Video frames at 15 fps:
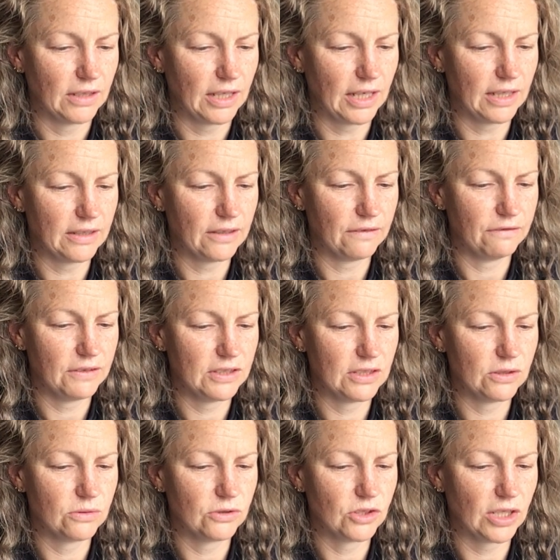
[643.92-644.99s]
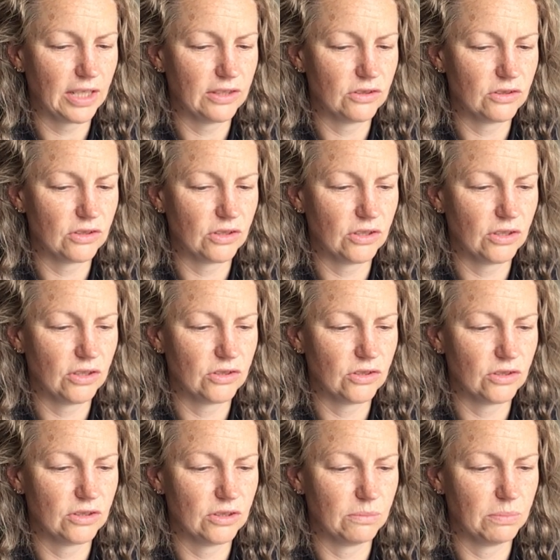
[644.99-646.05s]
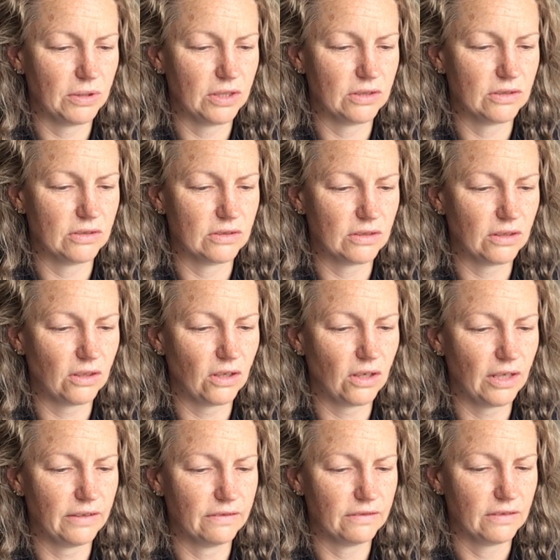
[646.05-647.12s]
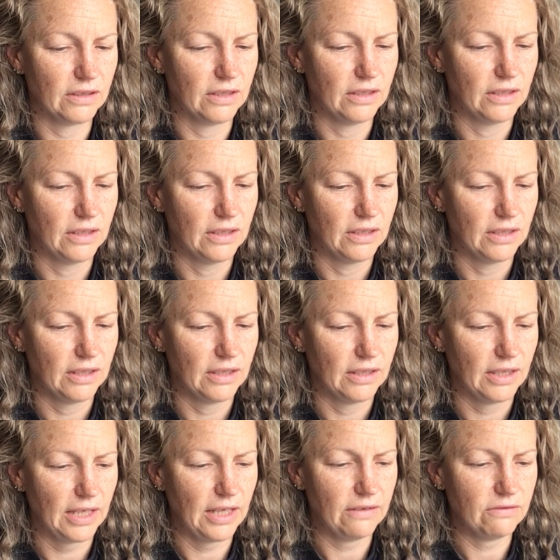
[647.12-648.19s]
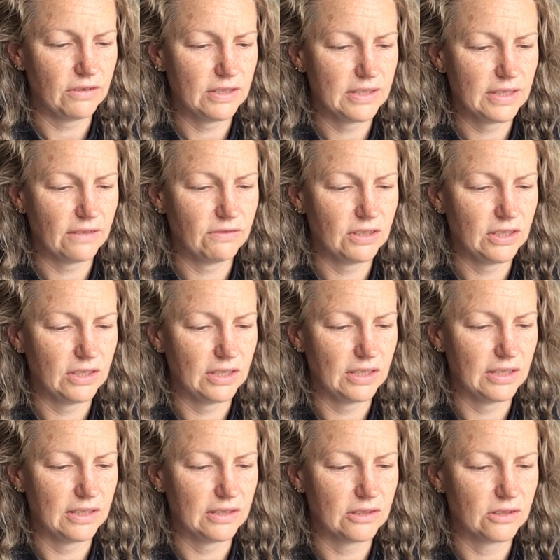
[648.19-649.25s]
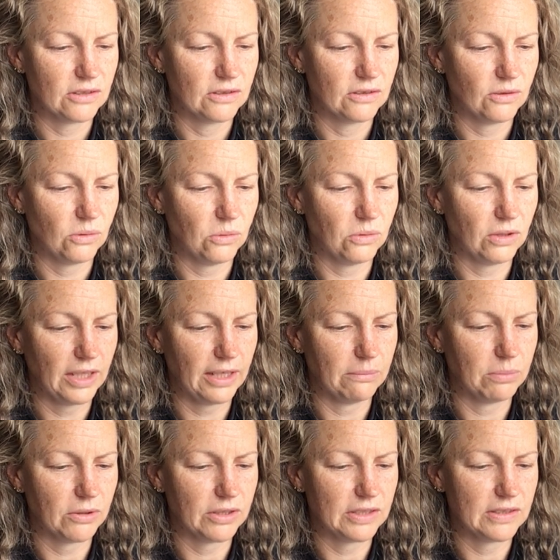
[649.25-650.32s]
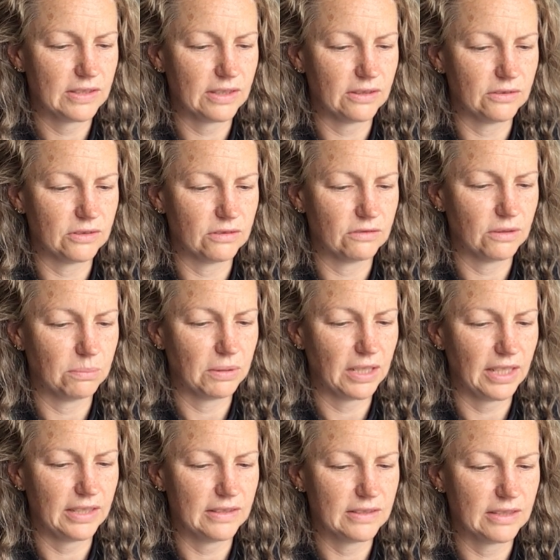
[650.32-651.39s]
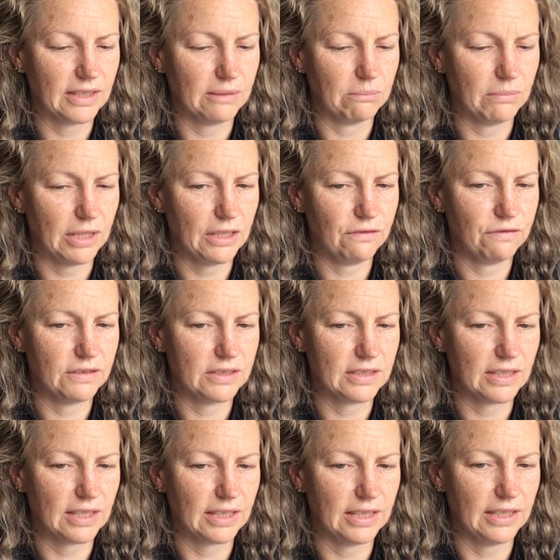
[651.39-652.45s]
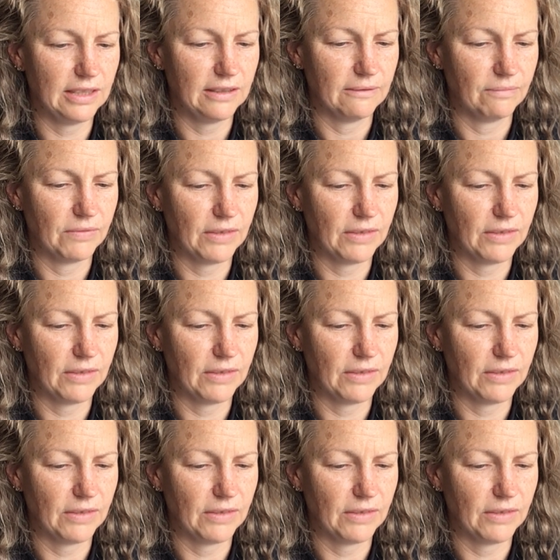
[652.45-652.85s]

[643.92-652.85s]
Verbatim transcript: other physical changes occur during the person's life. Every seven years, all our body cells are replaced, and metaphysically,